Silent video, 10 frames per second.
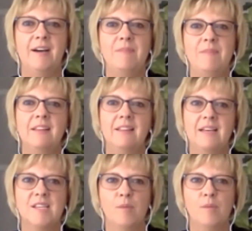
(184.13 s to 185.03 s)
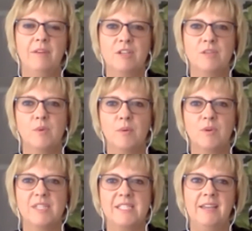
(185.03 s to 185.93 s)
In the last couple of years, what we're
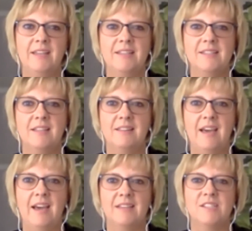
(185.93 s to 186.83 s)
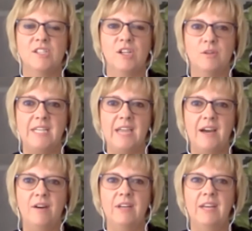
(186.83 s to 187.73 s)
seeing is that has slowed
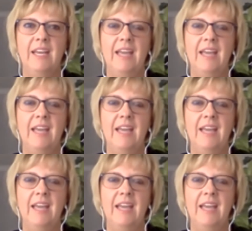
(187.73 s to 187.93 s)
down.